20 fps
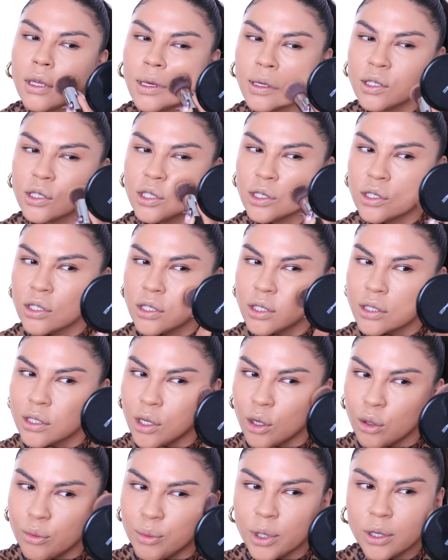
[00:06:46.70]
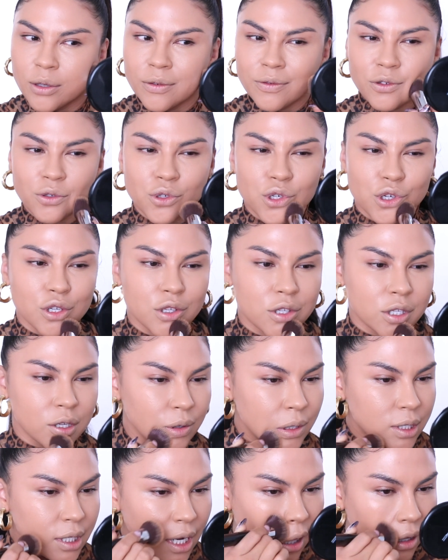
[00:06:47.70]
Like she's so beautiful, she's
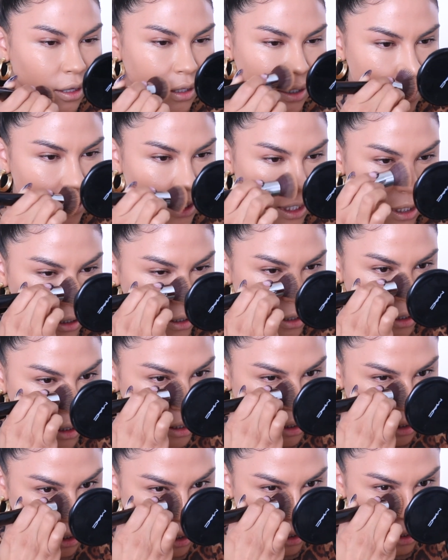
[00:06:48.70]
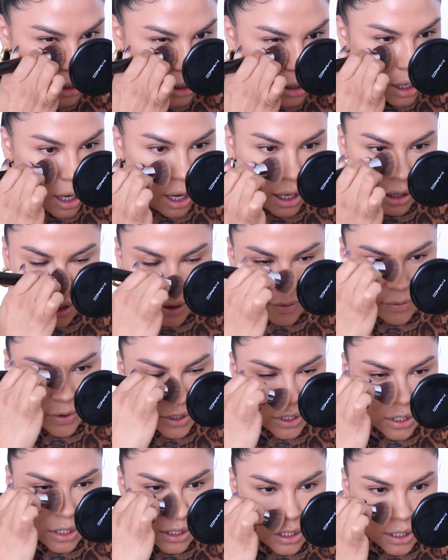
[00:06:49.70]
so talented. I love
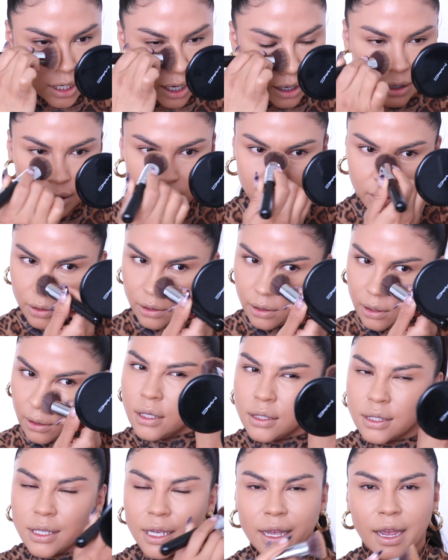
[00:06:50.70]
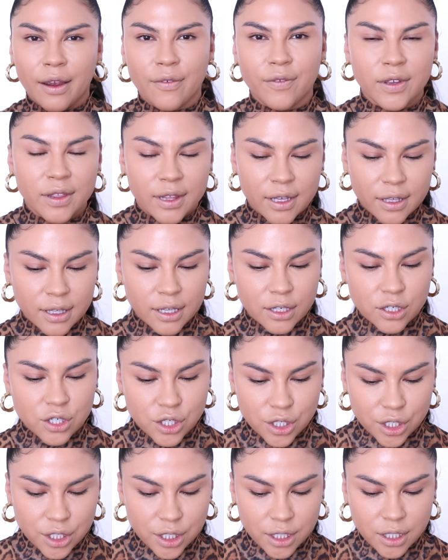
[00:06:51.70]
her style. It's like everything that
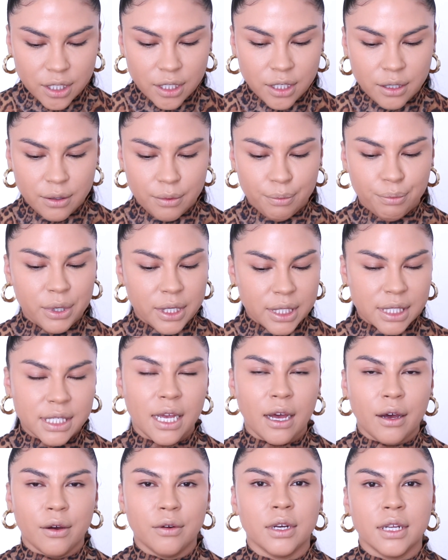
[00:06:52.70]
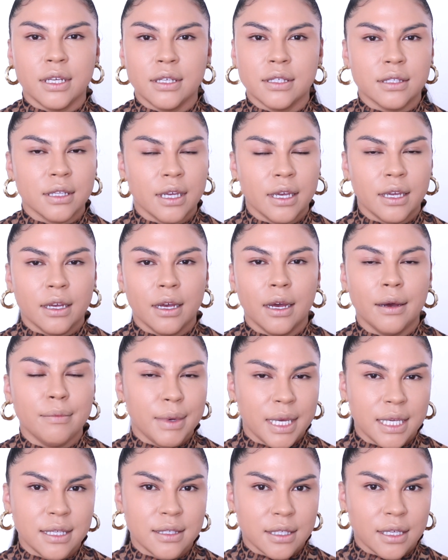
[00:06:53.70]
she puts out is like
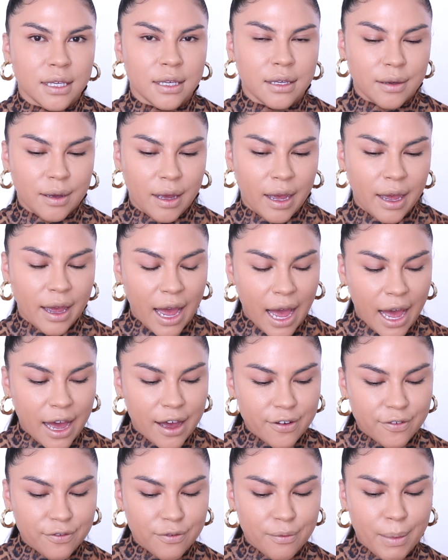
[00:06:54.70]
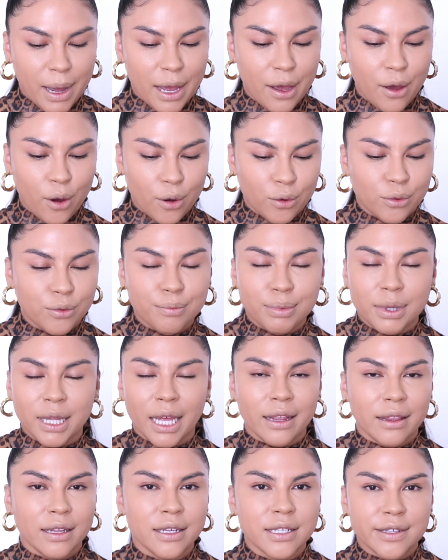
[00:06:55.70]
amazing. I have my own
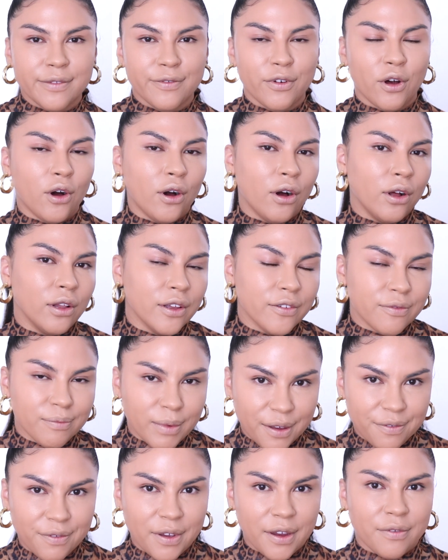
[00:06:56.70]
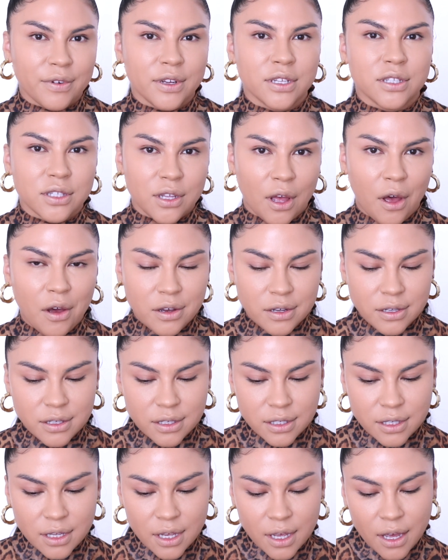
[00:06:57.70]
playlist of all of my favorite
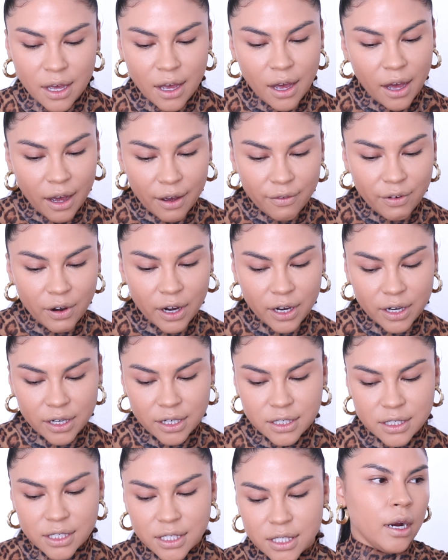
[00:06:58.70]
songs of hers.